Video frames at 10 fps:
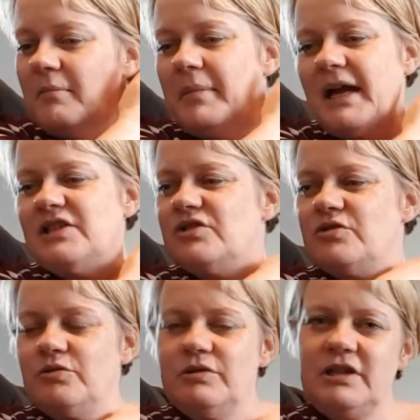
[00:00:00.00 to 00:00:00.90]
but I
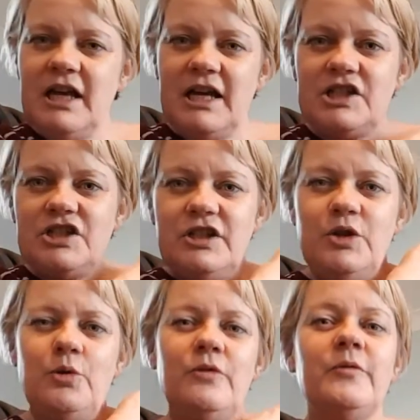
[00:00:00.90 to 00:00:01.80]
don't actually
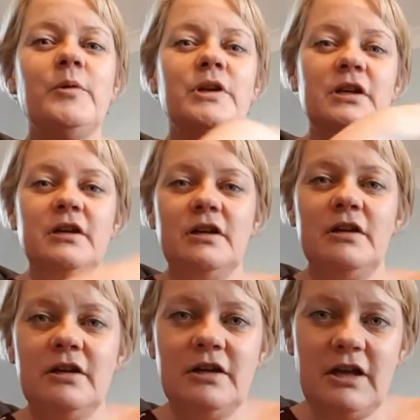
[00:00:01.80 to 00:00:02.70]
know if I'm going
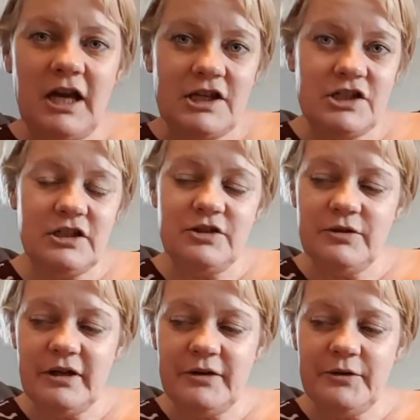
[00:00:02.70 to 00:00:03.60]
to actually
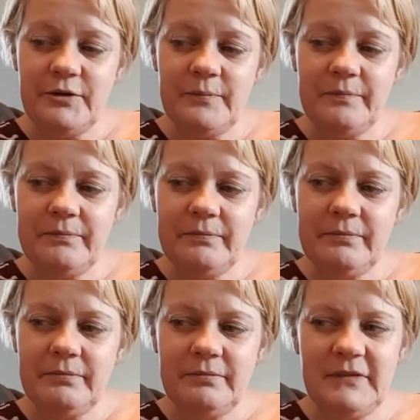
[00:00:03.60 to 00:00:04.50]
do that or not.
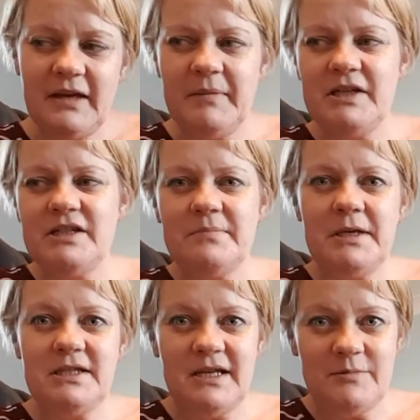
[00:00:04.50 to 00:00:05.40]
That might just be
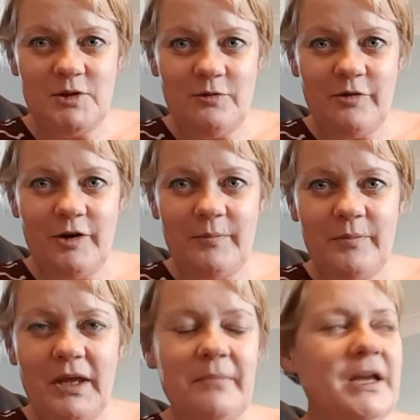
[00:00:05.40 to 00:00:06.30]
a step too
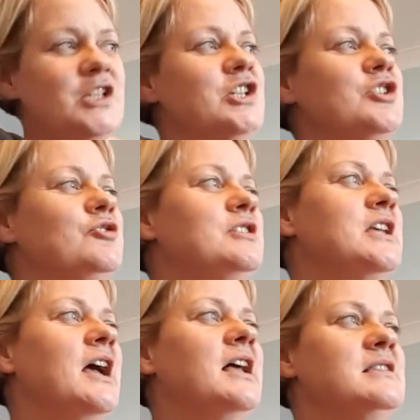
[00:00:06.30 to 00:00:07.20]
far. I may just use
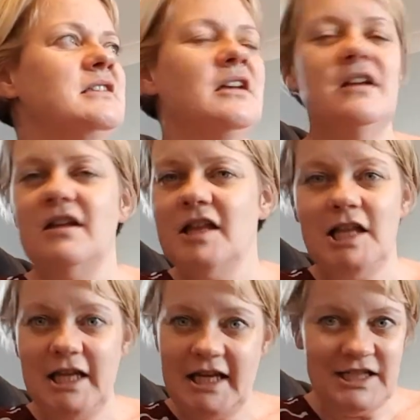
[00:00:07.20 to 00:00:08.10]
it as
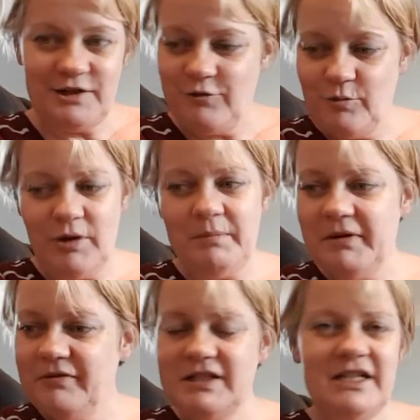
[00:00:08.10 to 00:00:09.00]
like a different whip
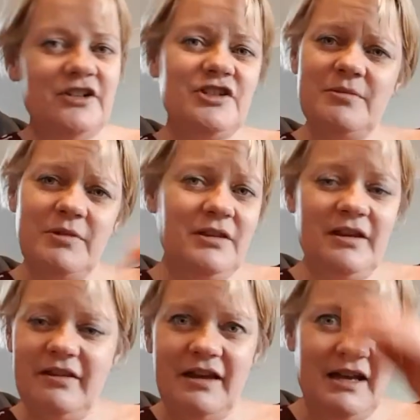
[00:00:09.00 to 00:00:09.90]
every day or something
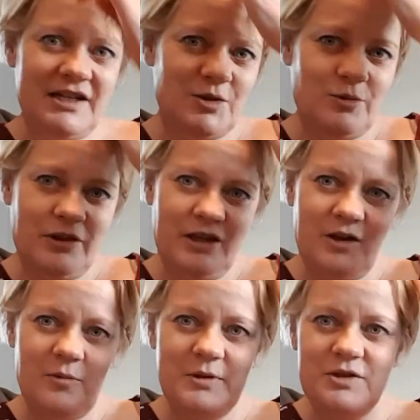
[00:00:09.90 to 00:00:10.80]
like that. I don't
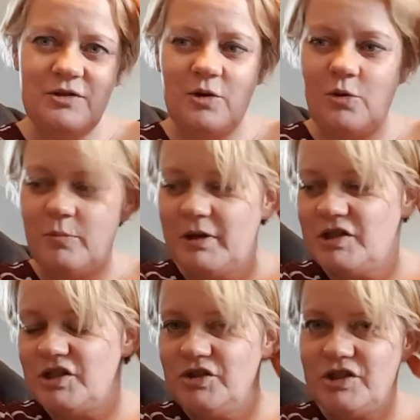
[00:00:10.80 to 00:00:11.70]
think I'll be doing a whole
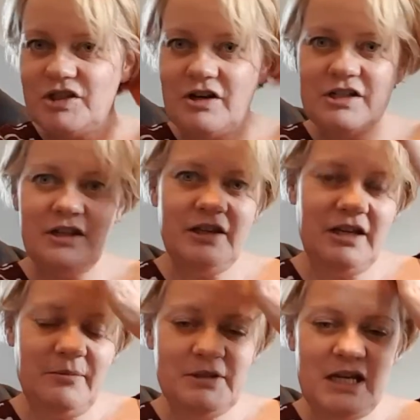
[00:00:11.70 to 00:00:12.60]
bunch of new starts. I
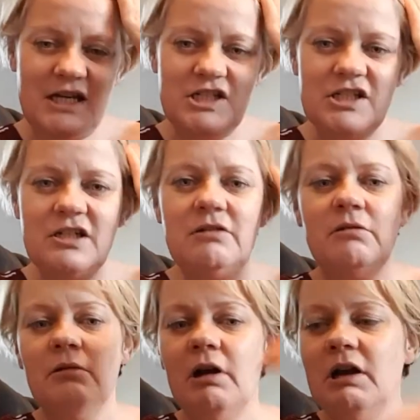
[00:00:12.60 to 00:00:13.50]
think I would actually
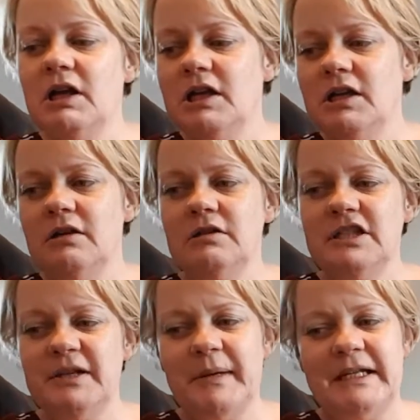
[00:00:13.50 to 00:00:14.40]
go
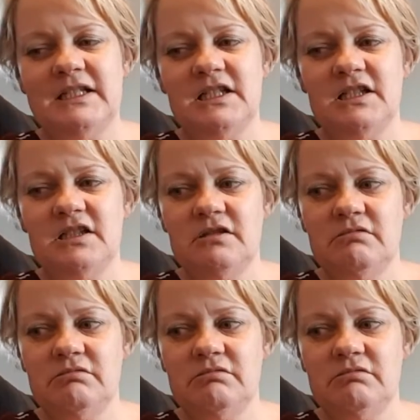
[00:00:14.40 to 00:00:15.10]
demented.